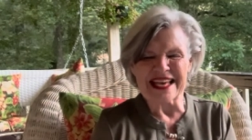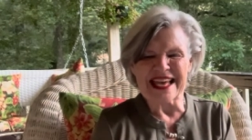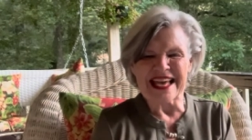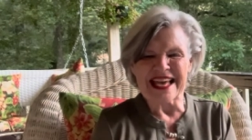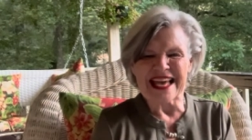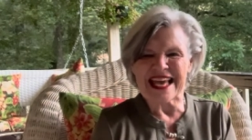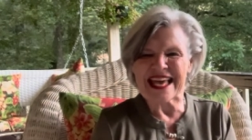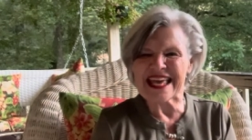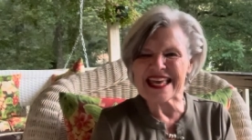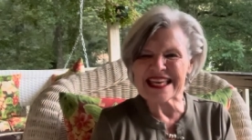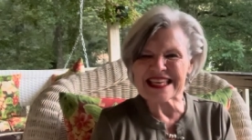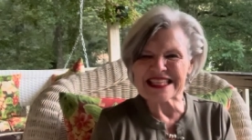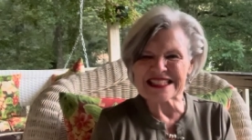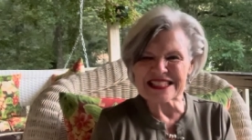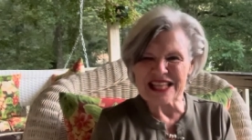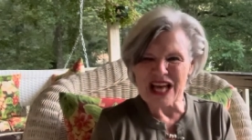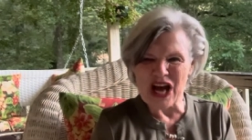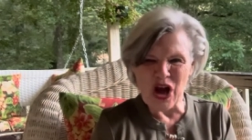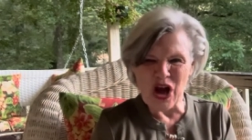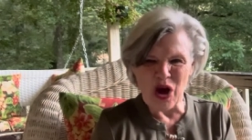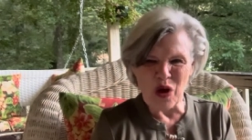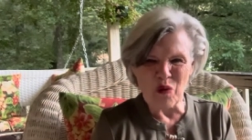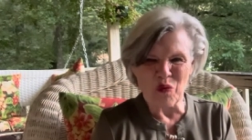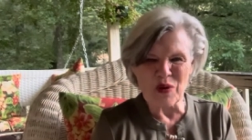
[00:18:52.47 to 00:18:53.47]
He is
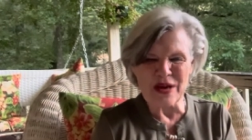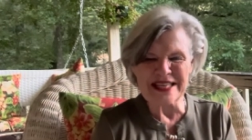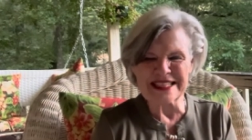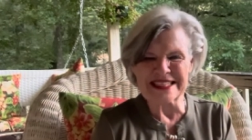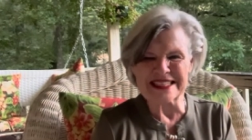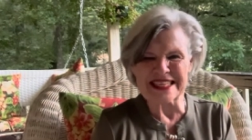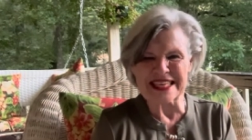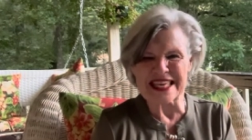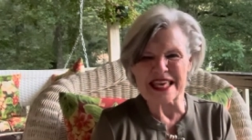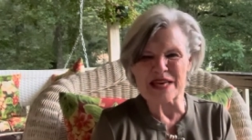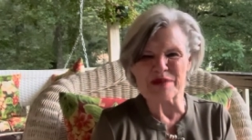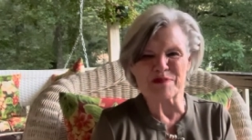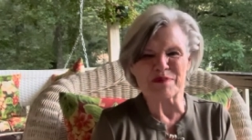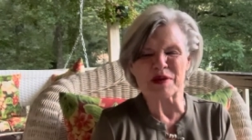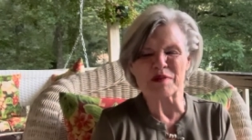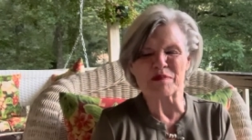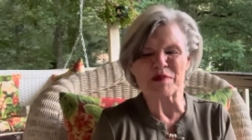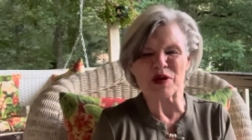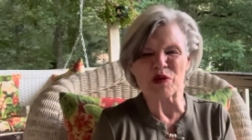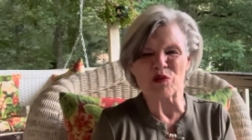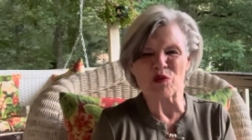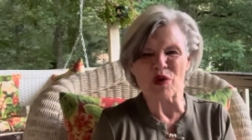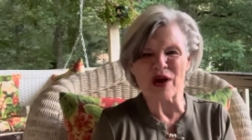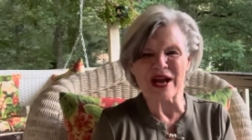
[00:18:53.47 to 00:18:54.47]
always keeping
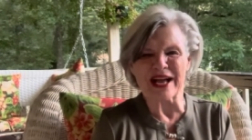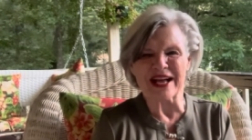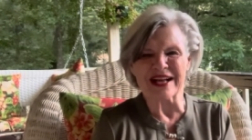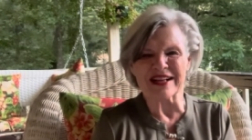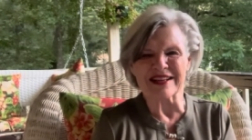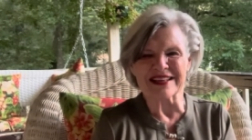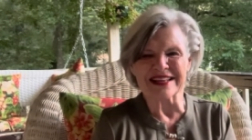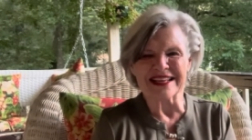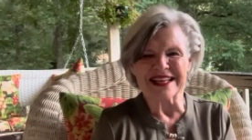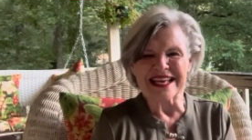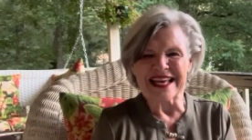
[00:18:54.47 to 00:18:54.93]
me well.